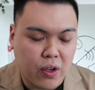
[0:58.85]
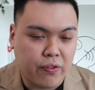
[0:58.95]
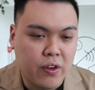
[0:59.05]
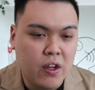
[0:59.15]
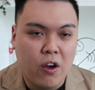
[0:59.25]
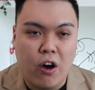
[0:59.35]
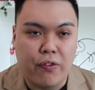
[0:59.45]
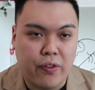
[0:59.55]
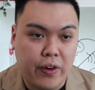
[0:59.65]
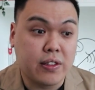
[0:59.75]
of
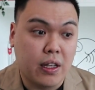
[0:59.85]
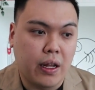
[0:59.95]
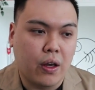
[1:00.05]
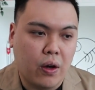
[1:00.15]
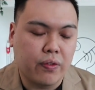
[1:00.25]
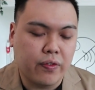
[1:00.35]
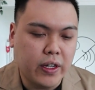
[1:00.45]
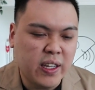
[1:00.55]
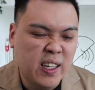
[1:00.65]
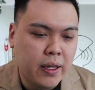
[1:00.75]
offerings that they
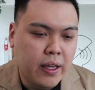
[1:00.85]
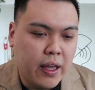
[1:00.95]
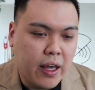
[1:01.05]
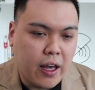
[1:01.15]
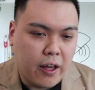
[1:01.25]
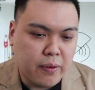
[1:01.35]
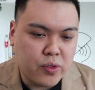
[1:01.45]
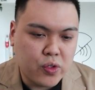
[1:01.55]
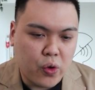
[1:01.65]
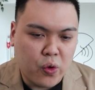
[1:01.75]
offer.
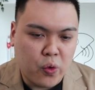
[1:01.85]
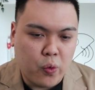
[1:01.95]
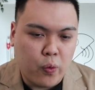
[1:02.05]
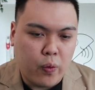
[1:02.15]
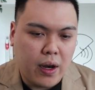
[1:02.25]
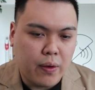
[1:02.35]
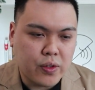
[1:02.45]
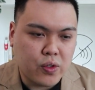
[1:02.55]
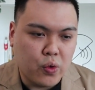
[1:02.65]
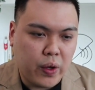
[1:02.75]
So while I
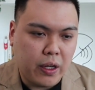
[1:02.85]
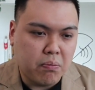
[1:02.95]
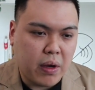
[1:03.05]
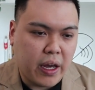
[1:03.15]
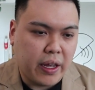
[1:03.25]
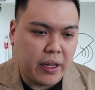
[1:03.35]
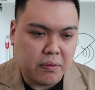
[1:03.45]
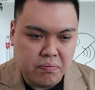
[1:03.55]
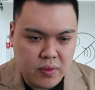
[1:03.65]
was doing my